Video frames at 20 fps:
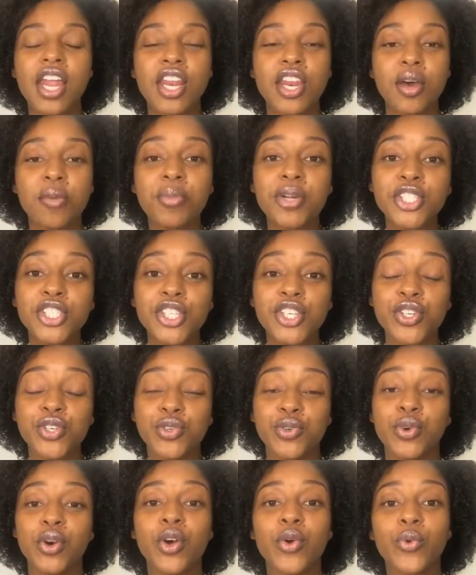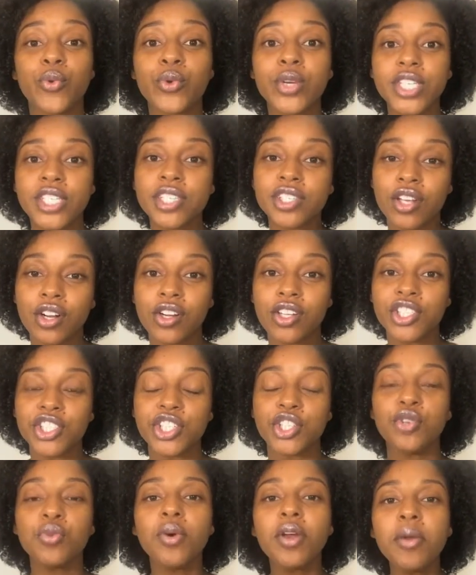Number 2,
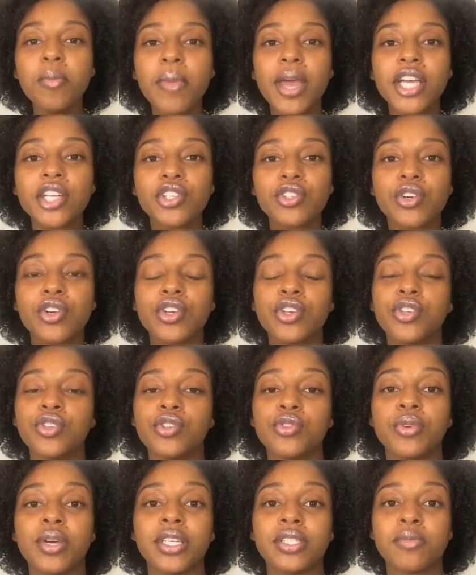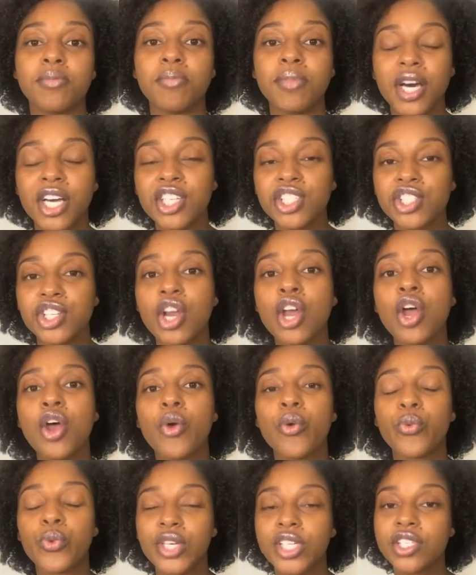research. You want to make sure you do as much
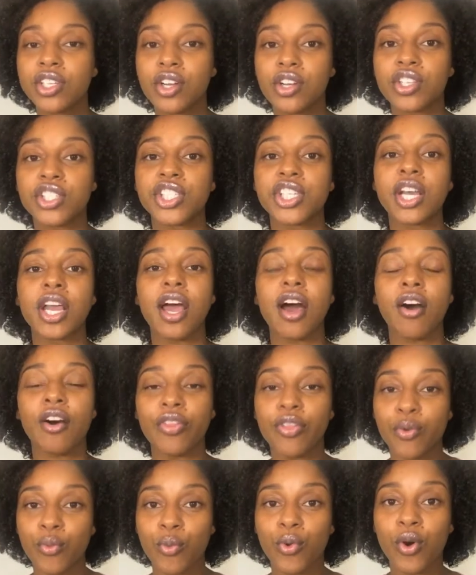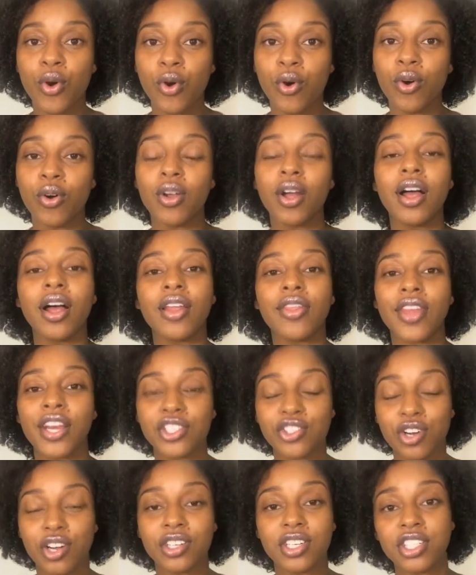research on the role
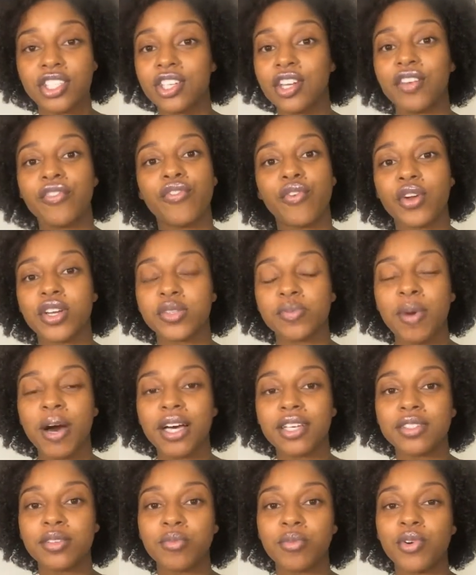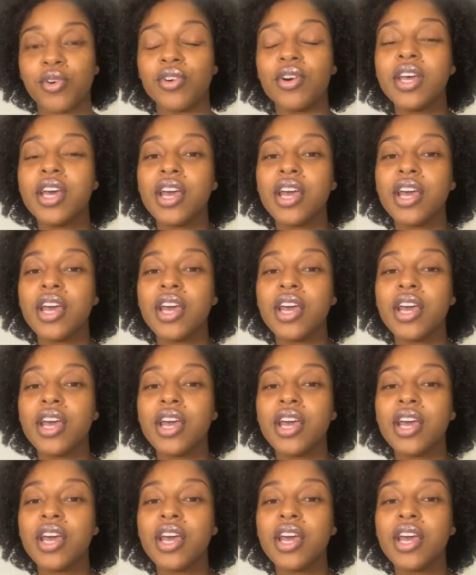that you're auditioning for as possible.